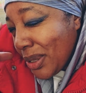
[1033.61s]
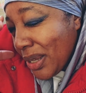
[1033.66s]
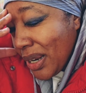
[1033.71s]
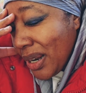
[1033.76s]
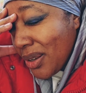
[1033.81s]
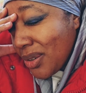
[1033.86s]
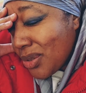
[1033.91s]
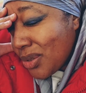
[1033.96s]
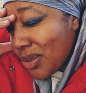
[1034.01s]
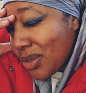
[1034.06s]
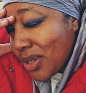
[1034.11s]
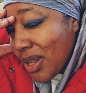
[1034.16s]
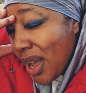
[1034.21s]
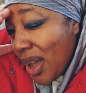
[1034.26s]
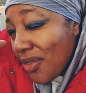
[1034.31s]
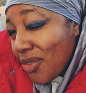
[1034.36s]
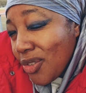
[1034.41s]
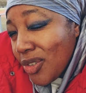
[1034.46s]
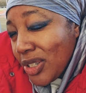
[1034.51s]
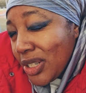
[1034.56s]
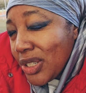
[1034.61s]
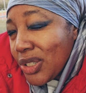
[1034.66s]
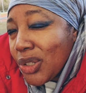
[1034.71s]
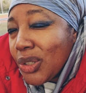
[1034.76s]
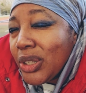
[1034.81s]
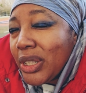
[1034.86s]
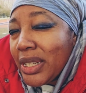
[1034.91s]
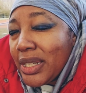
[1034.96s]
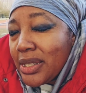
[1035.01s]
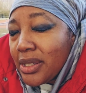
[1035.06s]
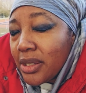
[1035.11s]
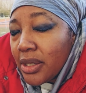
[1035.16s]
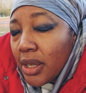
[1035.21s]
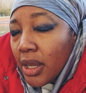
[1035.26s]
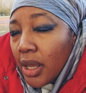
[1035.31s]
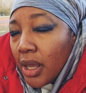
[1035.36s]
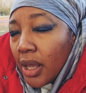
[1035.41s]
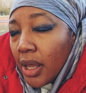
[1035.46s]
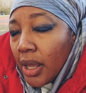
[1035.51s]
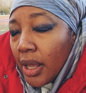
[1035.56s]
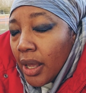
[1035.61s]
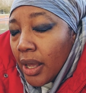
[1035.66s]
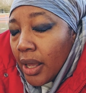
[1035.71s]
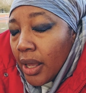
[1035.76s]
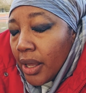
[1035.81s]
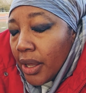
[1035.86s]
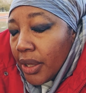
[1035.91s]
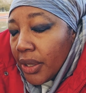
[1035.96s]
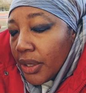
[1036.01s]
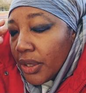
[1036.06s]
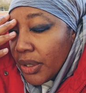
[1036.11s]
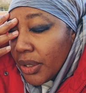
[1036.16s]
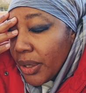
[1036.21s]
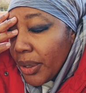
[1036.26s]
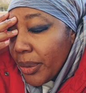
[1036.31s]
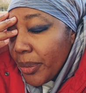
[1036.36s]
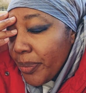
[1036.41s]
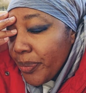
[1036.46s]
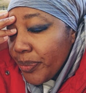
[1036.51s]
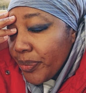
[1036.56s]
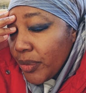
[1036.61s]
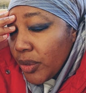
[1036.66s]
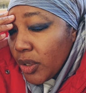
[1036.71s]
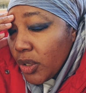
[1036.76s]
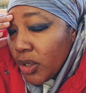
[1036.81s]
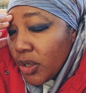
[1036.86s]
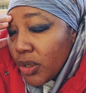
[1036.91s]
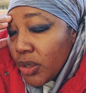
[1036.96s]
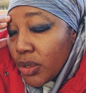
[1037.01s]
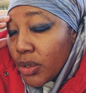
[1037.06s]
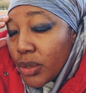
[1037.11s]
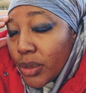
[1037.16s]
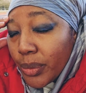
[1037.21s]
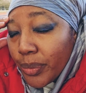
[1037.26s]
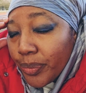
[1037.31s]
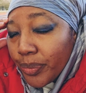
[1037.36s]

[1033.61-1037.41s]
and I was just like, I've already done this, you know, because